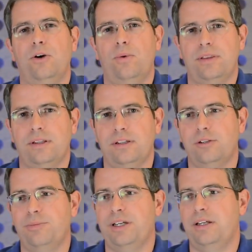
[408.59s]
with a
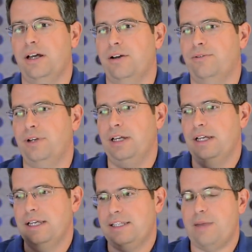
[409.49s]
little bit of
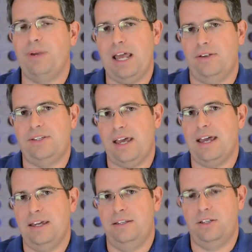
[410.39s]
stepping outside